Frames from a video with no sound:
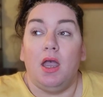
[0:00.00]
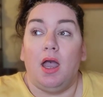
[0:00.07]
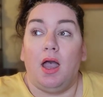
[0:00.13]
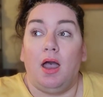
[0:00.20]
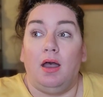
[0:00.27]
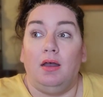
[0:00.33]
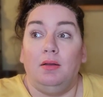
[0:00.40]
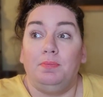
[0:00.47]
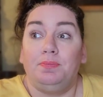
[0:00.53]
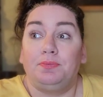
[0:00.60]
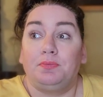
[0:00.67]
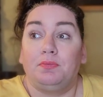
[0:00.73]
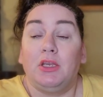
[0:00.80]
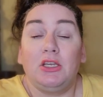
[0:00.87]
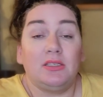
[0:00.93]
Um,
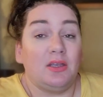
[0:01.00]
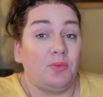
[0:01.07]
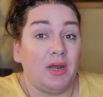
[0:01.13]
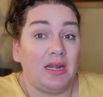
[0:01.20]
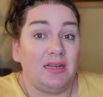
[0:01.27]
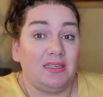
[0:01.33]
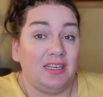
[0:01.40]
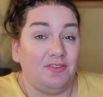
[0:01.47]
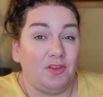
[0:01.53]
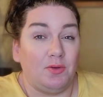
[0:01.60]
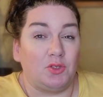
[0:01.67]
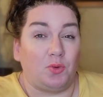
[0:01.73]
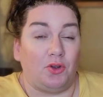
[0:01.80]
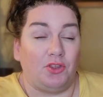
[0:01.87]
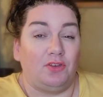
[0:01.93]
because I wanted to see if it
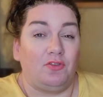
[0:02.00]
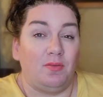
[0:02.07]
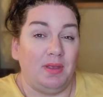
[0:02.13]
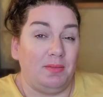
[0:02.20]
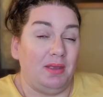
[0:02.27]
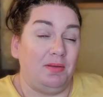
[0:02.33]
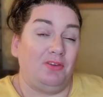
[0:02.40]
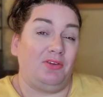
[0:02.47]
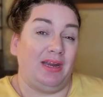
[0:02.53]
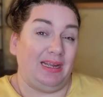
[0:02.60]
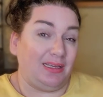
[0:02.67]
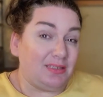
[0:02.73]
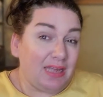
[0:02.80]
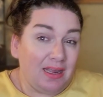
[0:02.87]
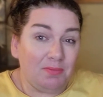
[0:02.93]
was worth it for me, maybe
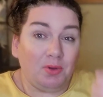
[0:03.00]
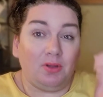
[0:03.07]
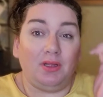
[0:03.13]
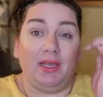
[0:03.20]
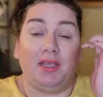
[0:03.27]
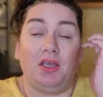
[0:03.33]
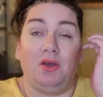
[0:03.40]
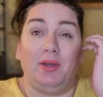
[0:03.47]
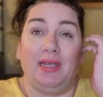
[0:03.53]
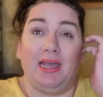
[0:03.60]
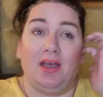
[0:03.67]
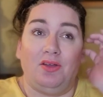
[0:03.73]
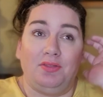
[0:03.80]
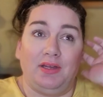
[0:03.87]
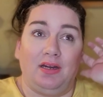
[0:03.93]
renting a table and going
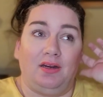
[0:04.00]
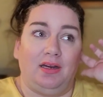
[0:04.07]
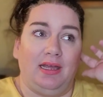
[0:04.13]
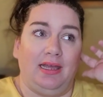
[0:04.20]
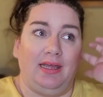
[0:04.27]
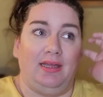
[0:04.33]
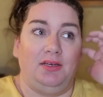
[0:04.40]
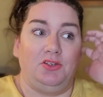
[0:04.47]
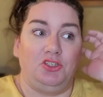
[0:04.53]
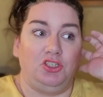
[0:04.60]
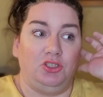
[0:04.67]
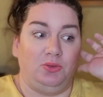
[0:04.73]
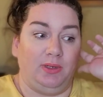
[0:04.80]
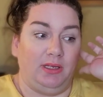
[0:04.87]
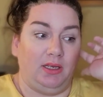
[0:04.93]
out there and
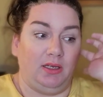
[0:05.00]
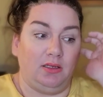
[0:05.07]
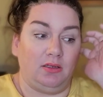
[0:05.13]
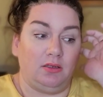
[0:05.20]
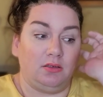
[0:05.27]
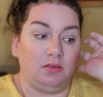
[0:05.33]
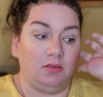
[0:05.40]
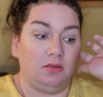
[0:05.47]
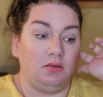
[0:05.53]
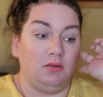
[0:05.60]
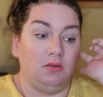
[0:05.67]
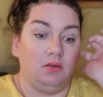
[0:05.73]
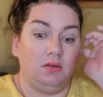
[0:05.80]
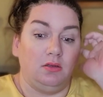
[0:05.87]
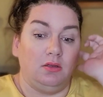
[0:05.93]
doing
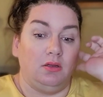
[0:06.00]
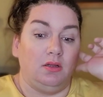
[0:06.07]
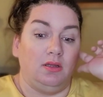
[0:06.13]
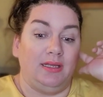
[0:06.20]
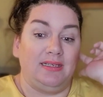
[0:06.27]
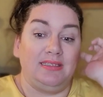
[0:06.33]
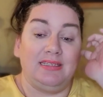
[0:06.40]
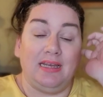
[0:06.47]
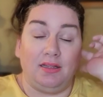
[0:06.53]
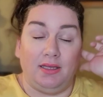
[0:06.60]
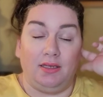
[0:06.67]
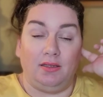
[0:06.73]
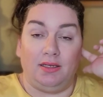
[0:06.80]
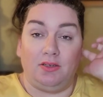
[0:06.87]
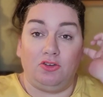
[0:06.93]
like
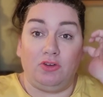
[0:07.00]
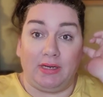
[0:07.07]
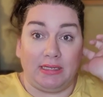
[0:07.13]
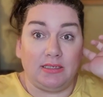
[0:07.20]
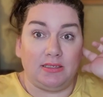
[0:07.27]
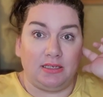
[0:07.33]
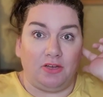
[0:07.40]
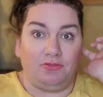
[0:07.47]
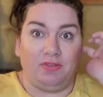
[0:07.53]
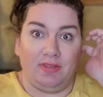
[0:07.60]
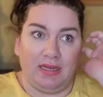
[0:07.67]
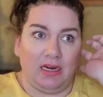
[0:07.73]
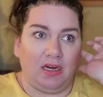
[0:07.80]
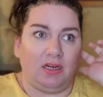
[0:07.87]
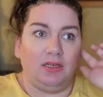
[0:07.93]
selling like Cricut stuff
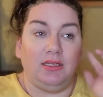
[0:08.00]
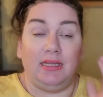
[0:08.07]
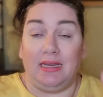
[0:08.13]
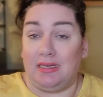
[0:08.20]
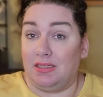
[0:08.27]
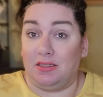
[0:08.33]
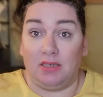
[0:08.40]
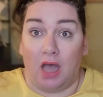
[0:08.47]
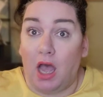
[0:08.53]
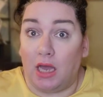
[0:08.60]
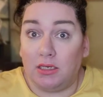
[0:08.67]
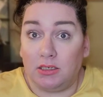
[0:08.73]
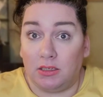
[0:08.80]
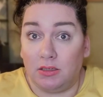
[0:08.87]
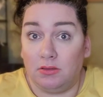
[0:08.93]
there. It is
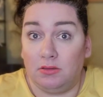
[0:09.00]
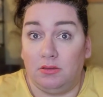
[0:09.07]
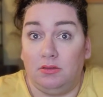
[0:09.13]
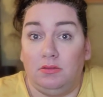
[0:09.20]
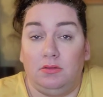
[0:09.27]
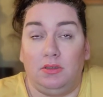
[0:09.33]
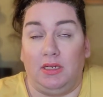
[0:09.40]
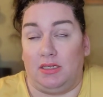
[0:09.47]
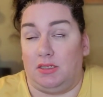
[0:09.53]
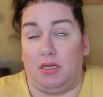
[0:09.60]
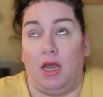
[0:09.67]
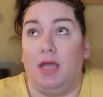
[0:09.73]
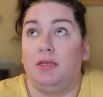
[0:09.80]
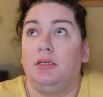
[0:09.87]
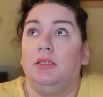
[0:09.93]
not. It is
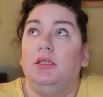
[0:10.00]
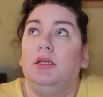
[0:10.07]
not.